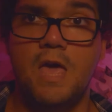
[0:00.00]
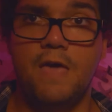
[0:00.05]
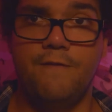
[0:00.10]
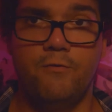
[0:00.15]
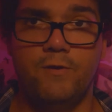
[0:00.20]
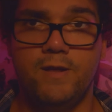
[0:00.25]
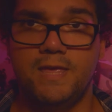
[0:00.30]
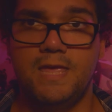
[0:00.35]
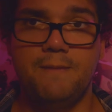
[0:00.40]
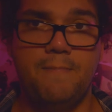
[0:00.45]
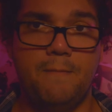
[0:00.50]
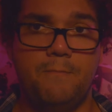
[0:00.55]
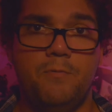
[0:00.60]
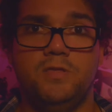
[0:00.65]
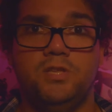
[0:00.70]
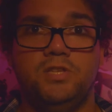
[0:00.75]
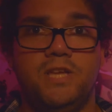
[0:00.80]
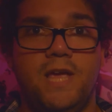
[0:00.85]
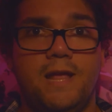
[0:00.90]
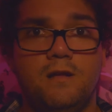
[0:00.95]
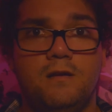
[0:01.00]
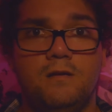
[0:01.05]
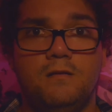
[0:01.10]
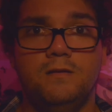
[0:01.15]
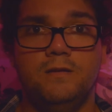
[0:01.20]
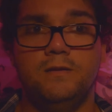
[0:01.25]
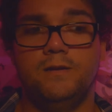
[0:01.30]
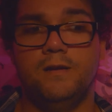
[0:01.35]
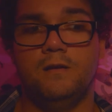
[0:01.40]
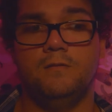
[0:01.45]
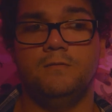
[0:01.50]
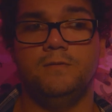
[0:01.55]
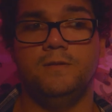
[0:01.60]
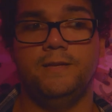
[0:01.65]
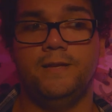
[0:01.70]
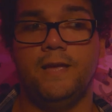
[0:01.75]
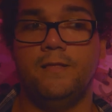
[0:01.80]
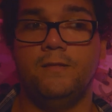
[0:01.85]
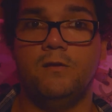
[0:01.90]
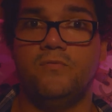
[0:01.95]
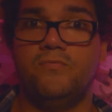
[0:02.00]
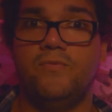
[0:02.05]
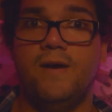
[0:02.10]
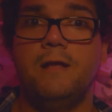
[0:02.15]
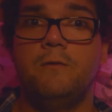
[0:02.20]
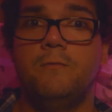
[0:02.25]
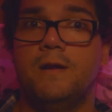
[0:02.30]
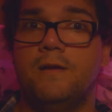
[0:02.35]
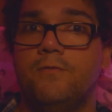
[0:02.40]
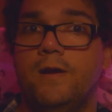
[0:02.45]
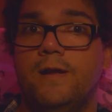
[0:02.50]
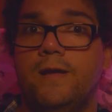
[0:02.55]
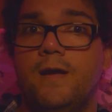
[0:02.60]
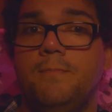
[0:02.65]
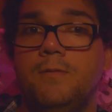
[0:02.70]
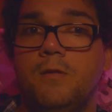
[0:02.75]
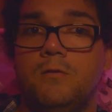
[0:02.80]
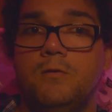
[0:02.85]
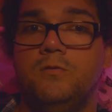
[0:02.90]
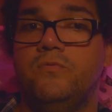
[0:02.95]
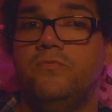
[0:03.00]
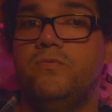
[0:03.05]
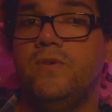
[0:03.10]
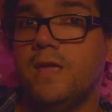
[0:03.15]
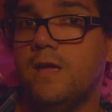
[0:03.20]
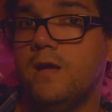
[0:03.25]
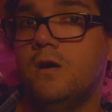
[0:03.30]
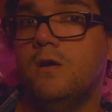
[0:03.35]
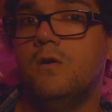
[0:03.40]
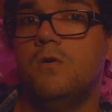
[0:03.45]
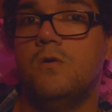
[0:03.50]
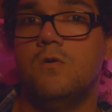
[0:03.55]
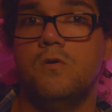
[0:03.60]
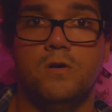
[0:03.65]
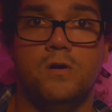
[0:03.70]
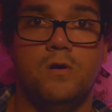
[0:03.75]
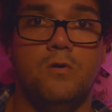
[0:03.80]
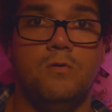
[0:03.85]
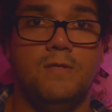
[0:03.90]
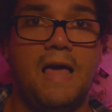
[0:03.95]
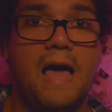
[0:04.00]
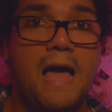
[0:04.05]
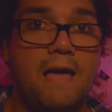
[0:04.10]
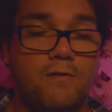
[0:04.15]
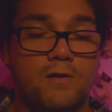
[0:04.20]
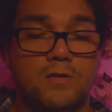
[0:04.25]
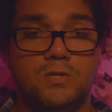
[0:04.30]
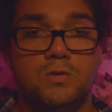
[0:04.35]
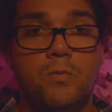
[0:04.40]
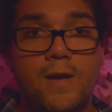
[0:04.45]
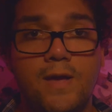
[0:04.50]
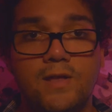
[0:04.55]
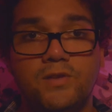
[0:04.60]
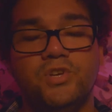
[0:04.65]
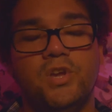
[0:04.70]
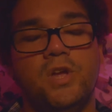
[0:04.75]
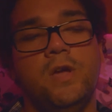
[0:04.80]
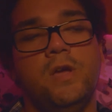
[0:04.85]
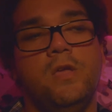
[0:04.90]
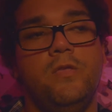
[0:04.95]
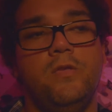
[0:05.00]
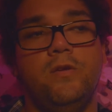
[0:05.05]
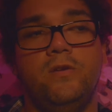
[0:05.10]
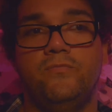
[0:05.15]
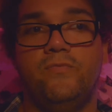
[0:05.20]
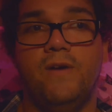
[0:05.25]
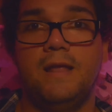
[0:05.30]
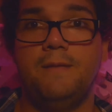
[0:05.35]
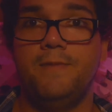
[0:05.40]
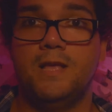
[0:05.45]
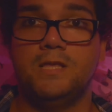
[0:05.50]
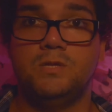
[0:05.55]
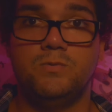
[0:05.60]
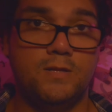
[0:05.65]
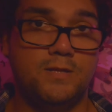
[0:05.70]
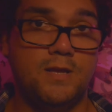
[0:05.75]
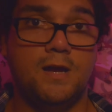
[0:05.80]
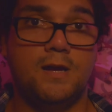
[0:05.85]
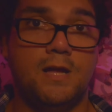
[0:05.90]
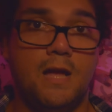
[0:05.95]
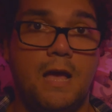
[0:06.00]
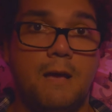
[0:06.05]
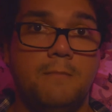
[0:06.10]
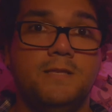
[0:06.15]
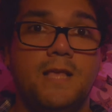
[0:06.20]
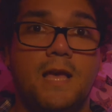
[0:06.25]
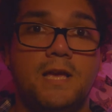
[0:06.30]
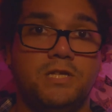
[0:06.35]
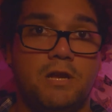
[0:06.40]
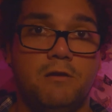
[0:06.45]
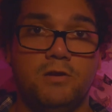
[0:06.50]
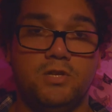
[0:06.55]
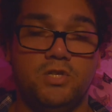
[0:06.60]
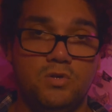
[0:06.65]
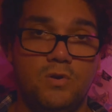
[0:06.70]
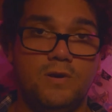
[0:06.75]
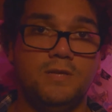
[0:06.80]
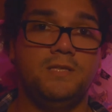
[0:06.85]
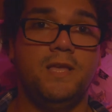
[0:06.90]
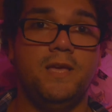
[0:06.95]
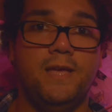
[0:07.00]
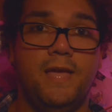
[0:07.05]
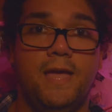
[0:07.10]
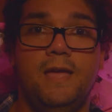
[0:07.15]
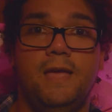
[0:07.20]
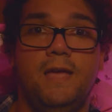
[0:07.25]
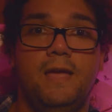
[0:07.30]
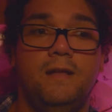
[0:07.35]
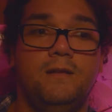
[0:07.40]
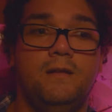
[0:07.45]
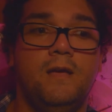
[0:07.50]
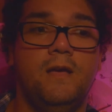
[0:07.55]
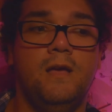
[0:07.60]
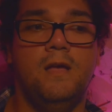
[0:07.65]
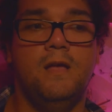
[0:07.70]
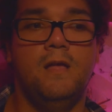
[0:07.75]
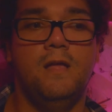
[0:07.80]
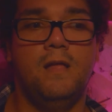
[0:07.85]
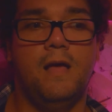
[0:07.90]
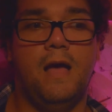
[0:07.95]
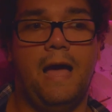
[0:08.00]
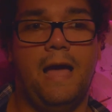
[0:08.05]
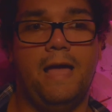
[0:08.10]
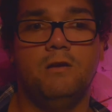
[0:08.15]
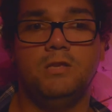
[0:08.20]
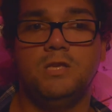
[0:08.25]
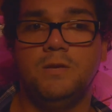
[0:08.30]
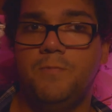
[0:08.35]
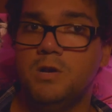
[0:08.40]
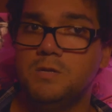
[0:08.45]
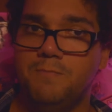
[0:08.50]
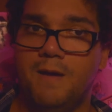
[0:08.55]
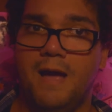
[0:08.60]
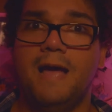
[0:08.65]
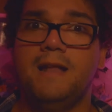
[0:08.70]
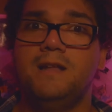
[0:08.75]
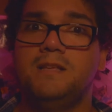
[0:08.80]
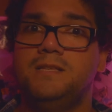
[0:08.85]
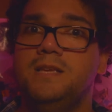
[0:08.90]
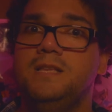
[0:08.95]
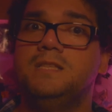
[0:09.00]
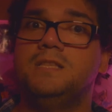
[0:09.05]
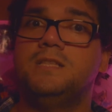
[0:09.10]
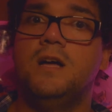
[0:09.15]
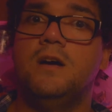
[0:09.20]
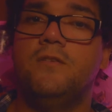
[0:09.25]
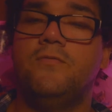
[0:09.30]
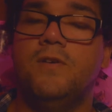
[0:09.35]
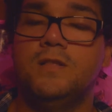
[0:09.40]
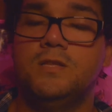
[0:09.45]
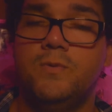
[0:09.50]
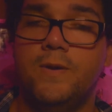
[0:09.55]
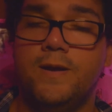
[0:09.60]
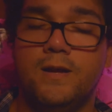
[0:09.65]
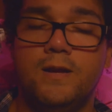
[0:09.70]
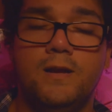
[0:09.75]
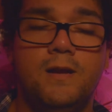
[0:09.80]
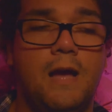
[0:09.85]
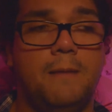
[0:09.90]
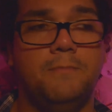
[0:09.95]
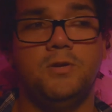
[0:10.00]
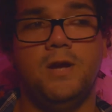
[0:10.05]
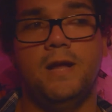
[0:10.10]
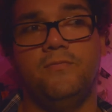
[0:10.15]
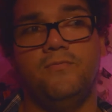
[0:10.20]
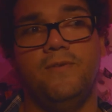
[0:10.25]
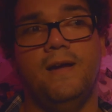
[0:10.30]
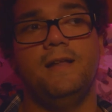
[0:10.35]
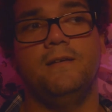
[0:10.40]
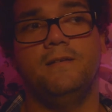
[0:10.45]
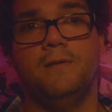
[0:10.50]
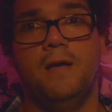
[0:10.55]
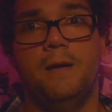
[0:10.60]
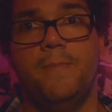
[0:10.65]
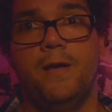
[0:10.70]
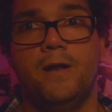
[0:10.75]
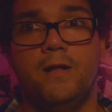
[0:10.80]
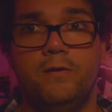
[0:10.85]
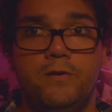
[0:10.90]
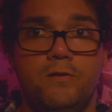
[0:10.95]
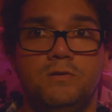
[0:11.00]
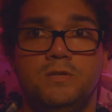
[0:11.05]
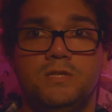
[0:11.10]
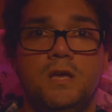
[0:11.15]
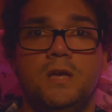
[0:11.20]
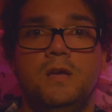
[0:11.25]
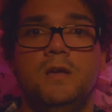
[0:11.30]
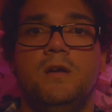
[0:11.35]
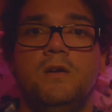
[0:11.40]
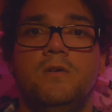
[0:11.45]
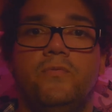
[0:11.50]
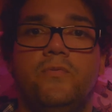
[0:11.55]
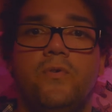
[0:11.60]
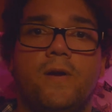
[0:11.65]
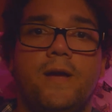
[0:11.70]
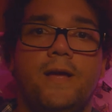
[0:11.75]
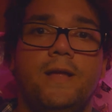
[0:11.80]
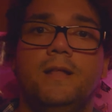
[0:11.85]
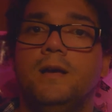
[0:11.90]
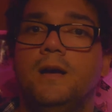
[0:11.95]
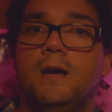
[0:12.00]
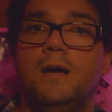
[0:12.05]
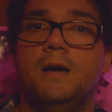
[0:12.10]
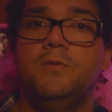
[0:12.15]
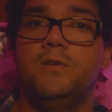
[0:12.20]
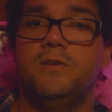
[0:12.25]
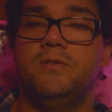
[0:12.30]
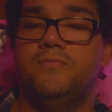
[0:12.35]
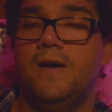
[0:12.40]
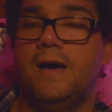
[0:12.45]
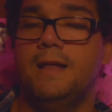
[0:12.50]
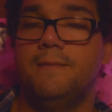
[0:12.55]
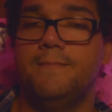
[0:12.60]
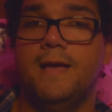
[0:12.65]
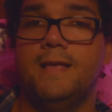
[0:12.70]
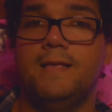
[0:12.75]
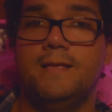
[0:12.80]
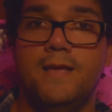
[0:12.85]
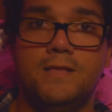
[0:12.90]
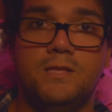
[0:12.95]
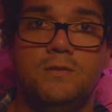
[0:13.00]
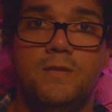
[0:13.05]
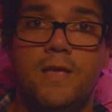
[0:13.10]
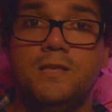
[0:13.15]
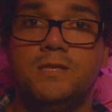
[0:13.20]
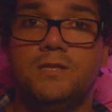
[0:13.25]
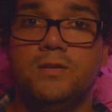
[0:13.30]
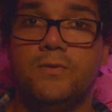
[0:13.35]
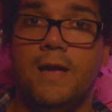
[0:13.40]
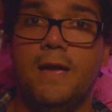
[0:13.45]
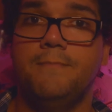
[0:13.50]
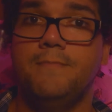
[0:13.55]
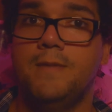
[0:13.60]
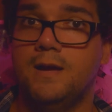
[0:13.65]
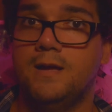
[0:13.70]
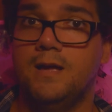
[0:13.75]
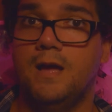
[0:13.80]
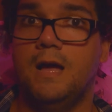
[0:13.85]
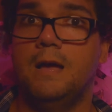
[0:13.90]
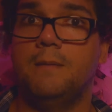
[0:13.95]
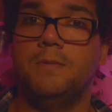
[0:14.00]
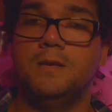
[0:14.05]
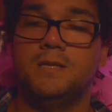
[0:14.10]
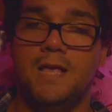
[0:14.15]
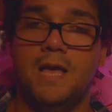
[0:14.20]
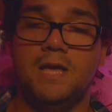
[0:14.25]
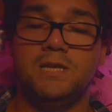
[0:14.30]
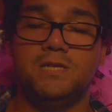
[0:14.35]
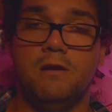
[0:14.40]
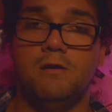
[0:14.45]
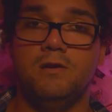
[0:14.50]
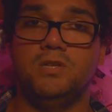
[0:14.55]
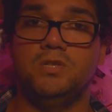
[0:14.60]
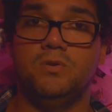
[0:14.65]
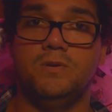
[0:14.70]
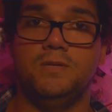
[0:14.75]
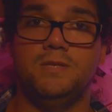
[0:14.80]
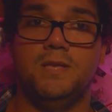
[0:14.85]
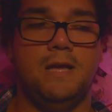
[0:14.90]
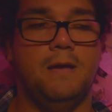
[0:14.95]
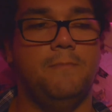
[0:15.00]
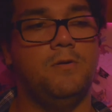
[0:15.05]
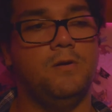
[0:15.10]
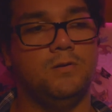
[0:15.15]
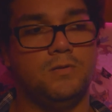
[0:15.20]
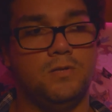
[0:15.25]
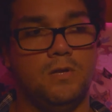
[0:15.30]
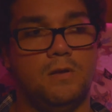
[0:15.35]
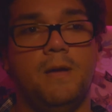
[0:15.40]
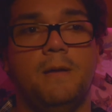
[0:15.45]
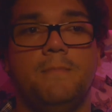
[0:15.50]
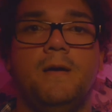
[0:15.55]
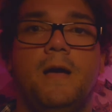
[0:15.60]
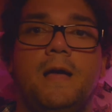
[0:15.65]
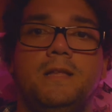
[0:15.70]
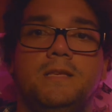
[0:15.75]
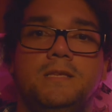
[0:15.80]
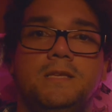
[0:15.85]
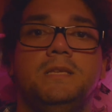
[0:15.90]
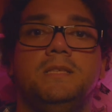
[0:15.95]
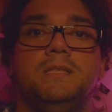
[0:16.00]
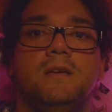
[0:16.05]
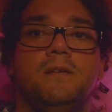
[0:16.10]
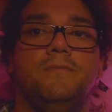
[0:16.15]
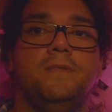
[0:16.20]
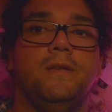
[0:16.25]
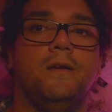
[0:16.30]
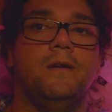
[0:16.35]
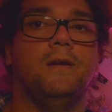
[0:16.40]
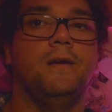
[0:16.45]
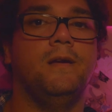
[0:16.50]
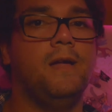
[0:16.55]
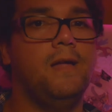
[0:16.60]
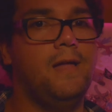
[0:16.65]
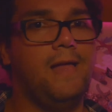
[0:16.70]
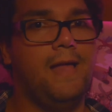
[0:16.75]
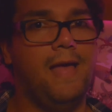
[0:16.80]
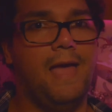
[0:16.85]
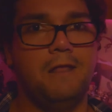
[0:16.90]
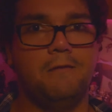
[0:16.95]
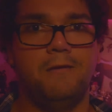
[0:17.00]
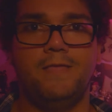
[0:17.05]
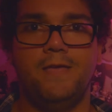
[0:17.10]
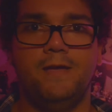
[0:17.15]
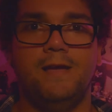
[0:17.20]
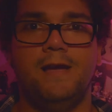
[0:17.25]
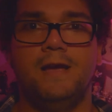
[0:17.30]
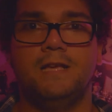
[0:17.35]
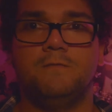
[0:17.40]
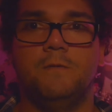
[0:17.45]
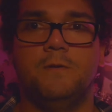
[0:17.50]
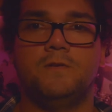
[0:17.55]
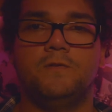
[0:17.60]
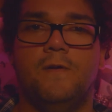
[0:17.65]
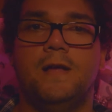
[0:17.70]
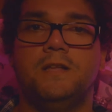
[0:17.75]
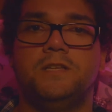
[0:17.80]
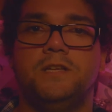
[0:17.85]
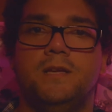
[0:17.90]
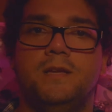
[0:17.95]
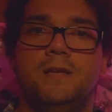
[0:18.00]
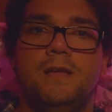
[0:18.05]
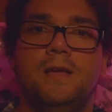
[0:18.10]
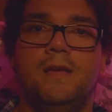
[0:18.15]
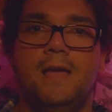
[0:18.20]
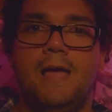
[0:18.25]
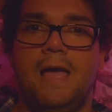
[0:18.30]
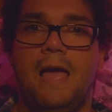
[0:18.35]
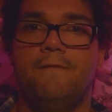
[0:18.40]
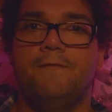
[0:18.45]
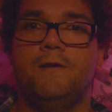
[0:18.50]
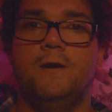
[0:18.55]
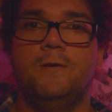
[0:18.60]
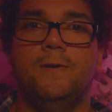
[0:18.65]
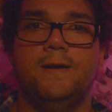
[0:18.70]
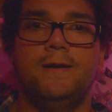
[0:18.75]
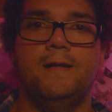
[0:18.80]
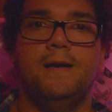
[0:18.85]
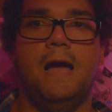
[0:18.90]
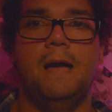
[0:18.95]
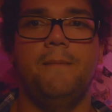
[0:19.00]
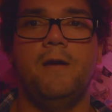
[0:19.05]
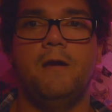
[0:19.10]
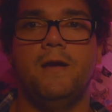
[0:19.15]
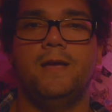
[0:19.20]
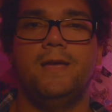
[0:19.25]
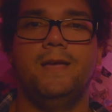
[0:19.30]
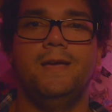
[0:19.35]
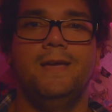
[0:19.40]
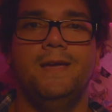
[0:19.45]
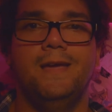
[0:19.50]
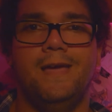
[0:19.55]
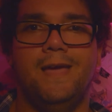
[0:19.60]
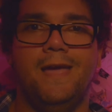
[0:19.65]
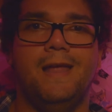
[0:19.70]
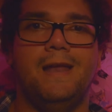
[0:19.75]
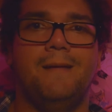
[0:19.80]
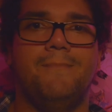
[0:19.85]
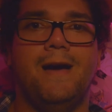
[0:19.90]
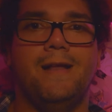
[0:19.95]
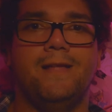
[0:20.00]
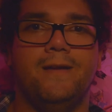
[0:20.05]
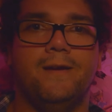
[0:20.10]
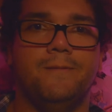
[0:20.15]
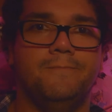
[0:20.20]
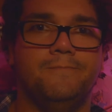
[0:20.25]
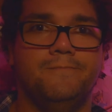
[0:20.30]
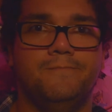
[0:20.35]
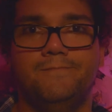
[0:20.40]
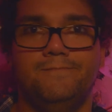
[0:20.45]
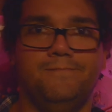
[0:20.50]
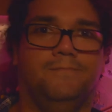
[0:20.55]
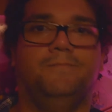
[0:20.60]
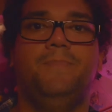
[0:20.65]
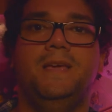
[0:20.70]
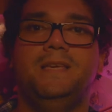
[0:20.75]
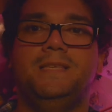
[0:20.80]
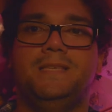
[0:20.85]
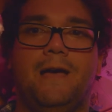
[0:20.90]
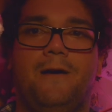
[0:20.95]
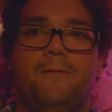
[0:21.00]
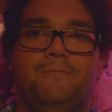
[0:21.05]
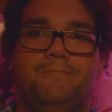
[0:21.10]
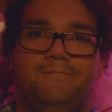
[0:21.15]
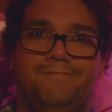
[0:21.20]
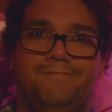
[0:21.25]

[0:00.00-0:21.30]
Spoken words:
If you want to keep up with the channel, you know, get notified whenever I upload a new video or go live on Twitch, you can find me at twitter.com/EriksJoystick. And I also post behind the scenes stuff on Twitter. I'm trying to find a better use for it. You can follow me at instagram.com/EriksJoystick. I'll post all my behind the scenes stuff there. Anyway, thank you guys so much for watching. Have a good one. I'm Erik, and I'm out of here. Peace out.